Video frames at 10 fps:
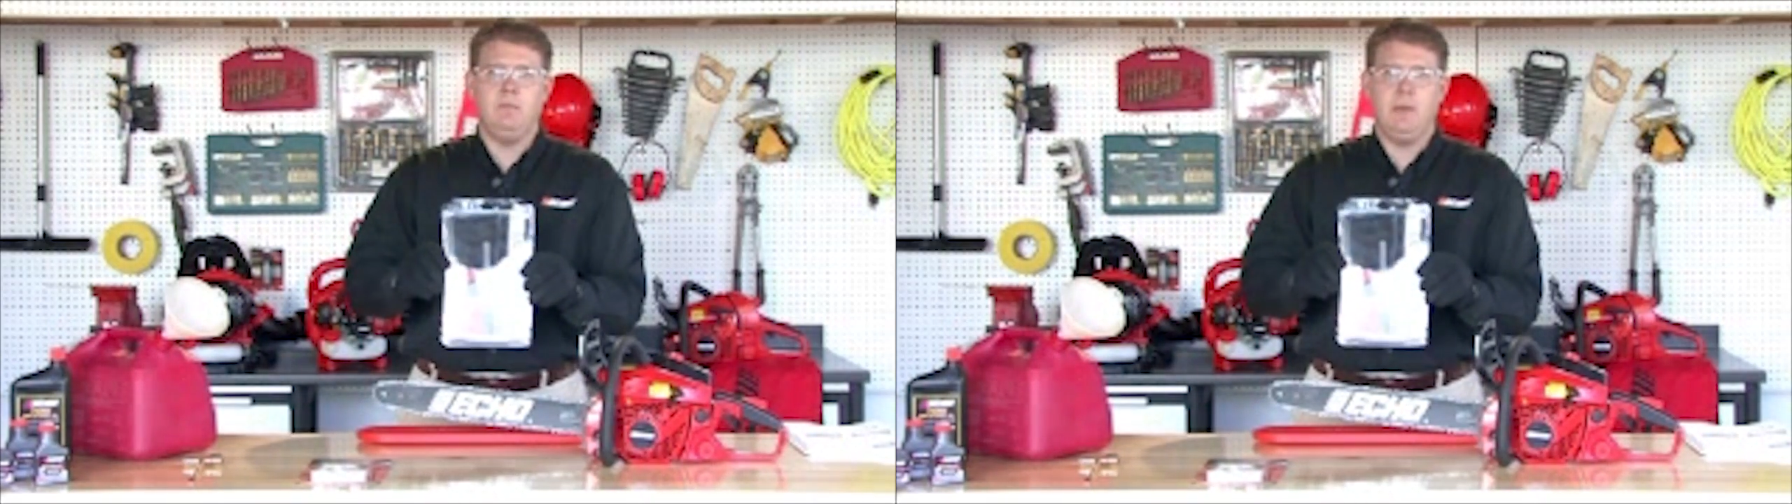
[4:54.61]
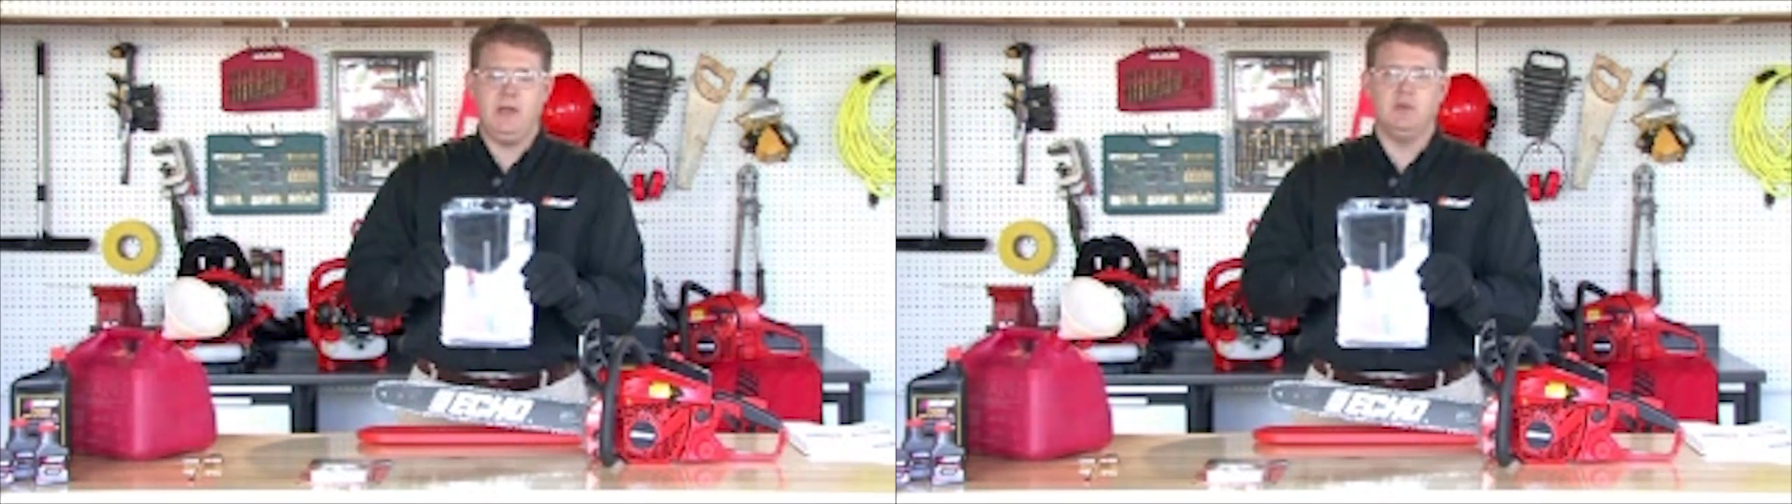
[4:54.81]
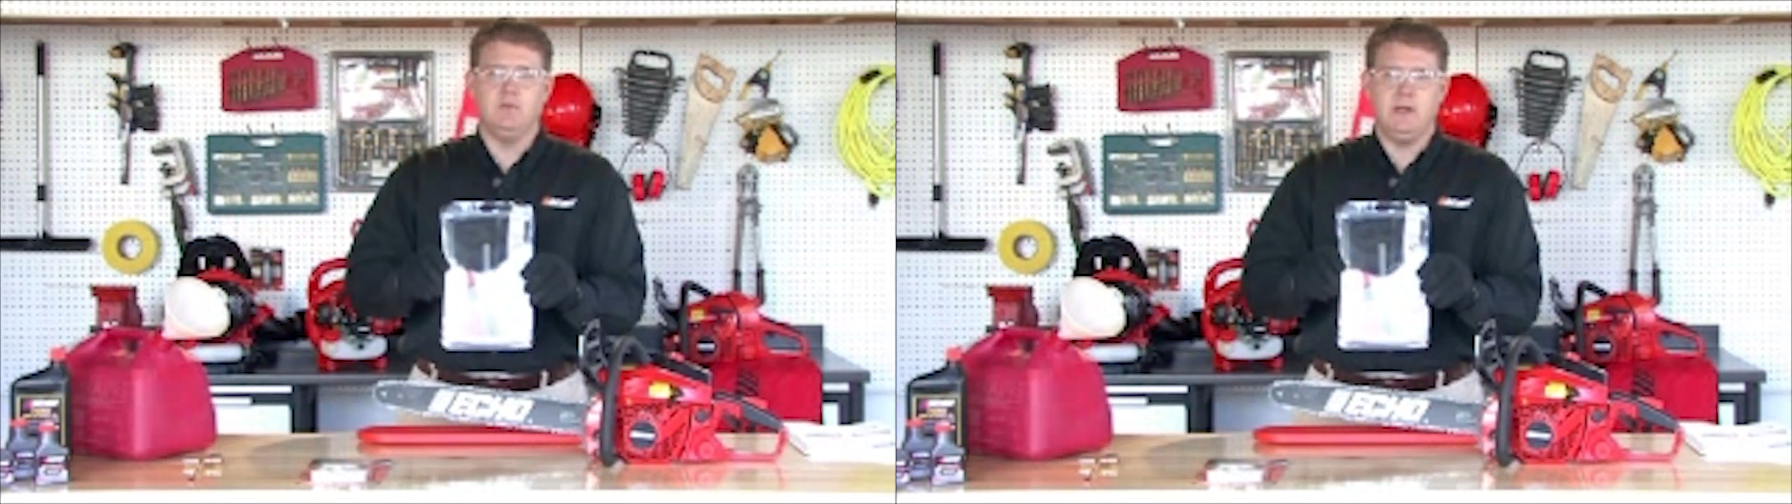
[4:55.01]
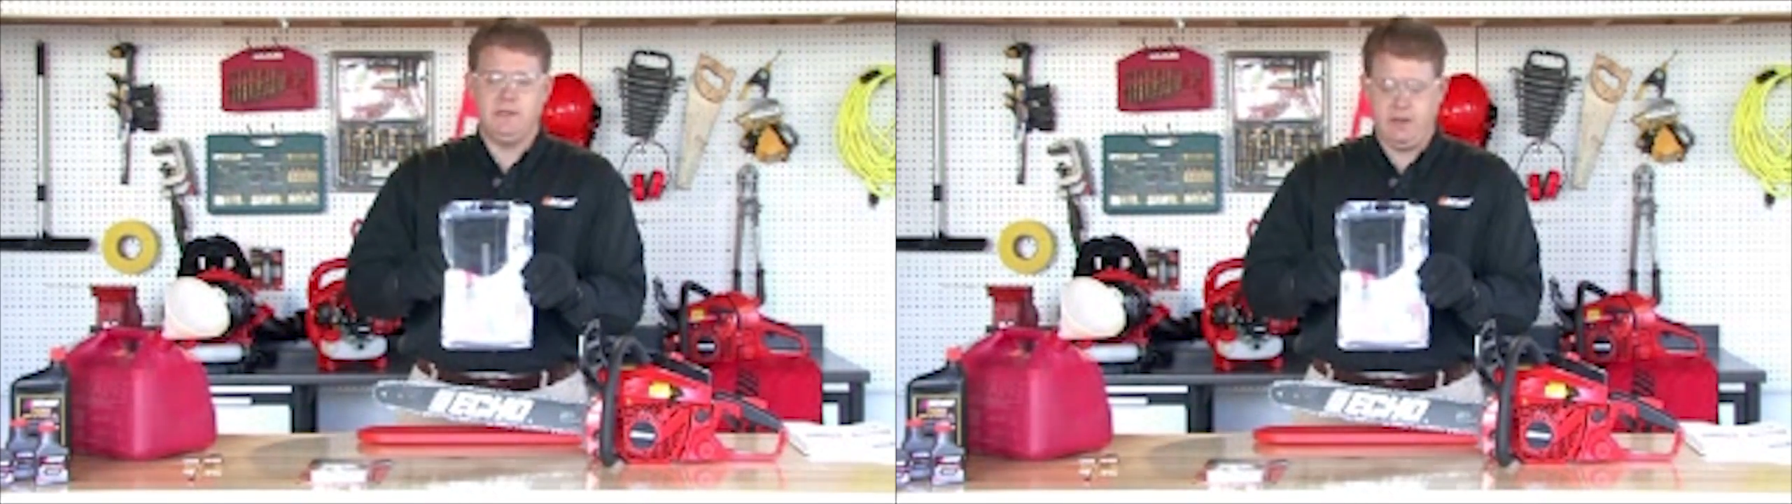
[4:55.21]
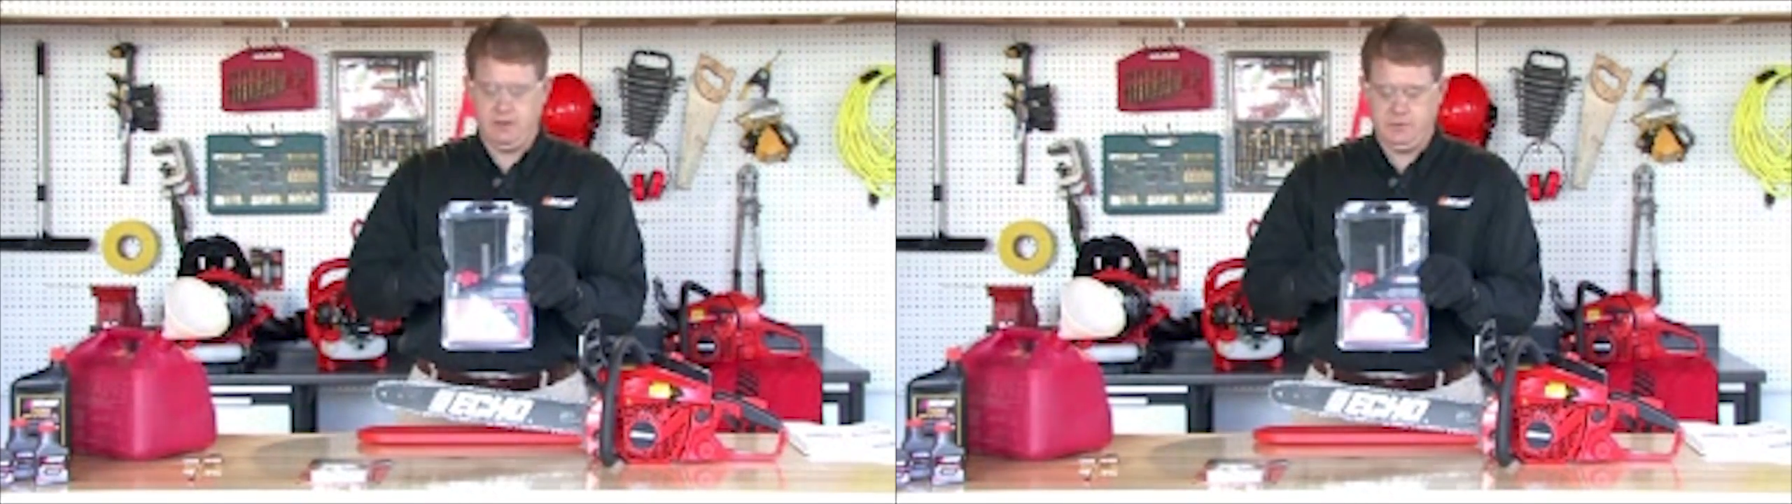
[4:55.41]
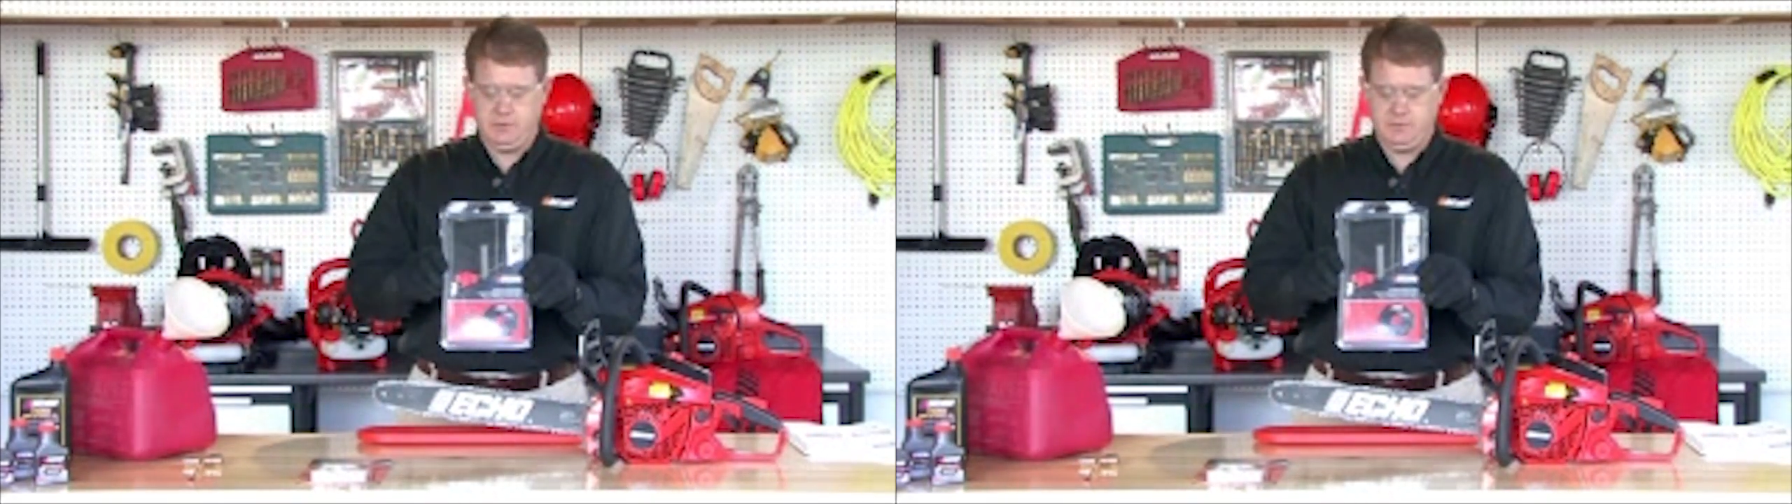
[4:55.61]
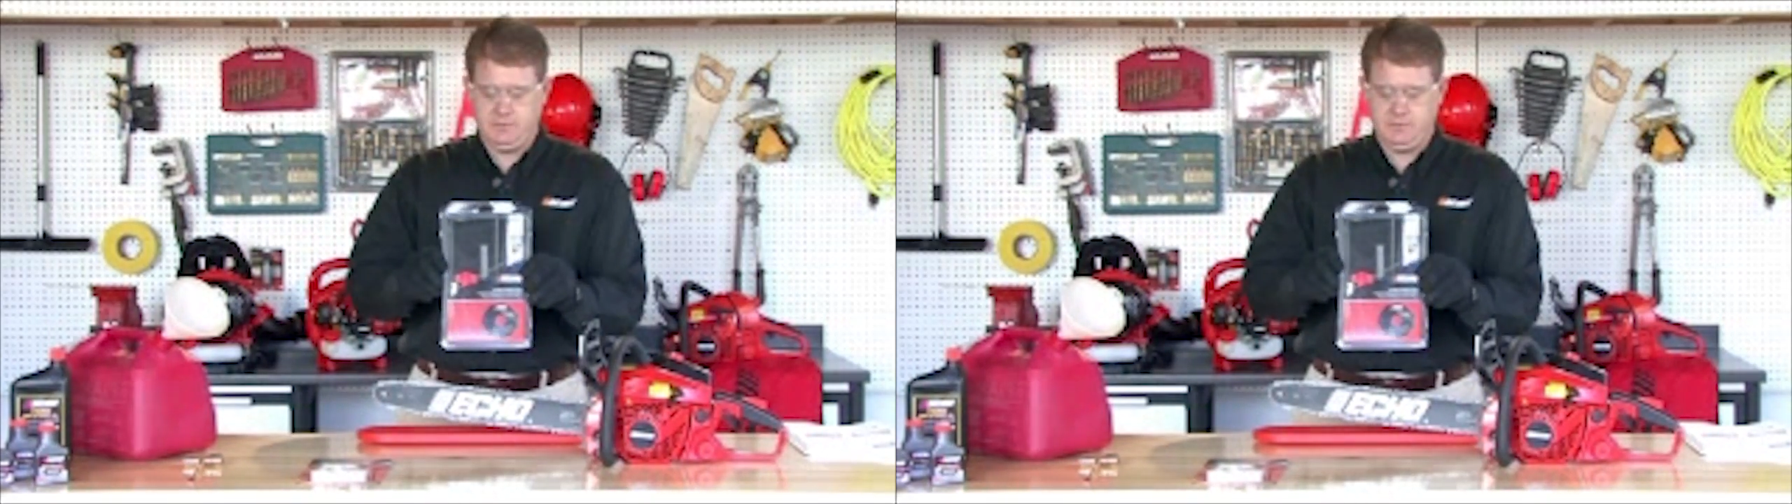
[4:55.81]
major retailers.